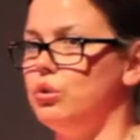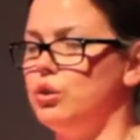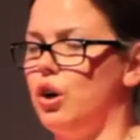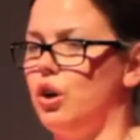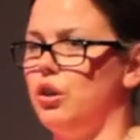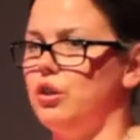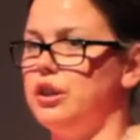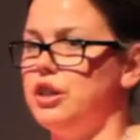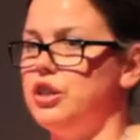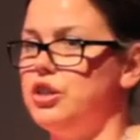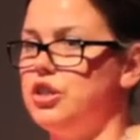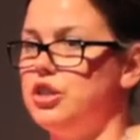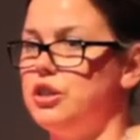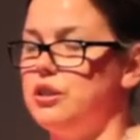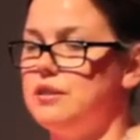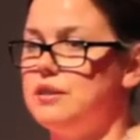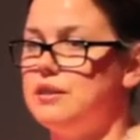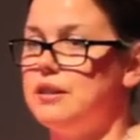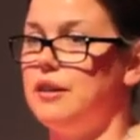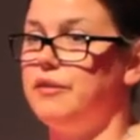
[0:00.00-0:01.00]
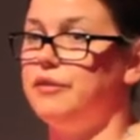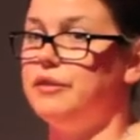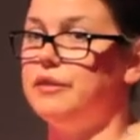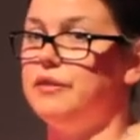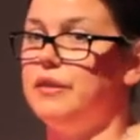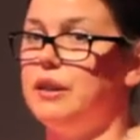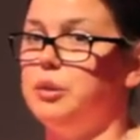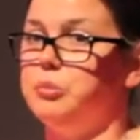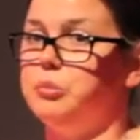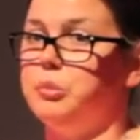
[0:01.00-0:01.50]
college staff
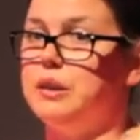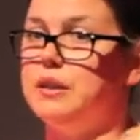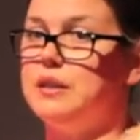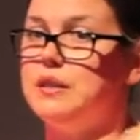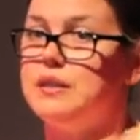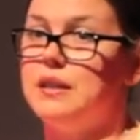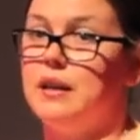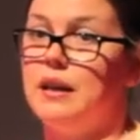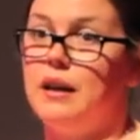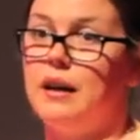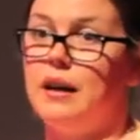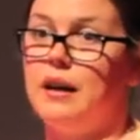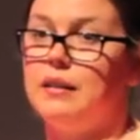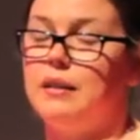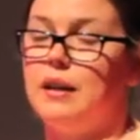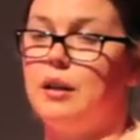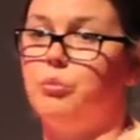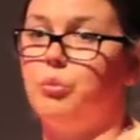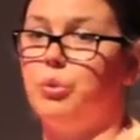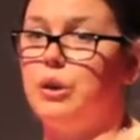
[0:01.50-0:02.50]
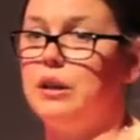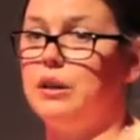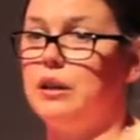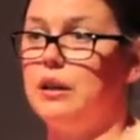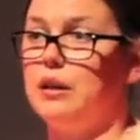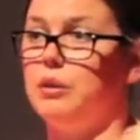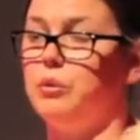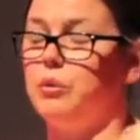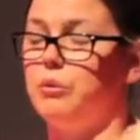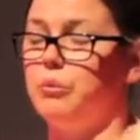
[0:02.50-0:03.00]
development, and then we
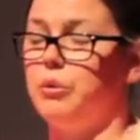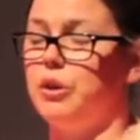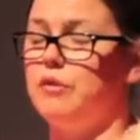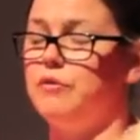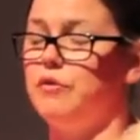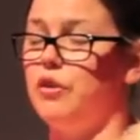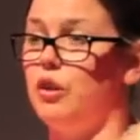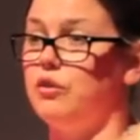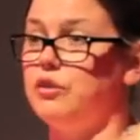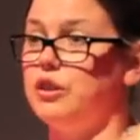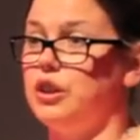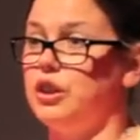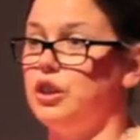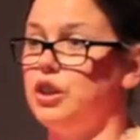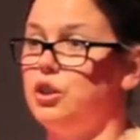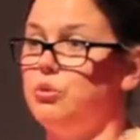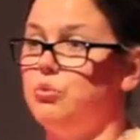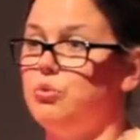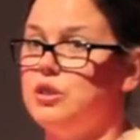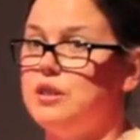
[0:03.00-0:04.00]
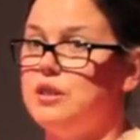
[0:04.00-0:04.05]
were involved in a huge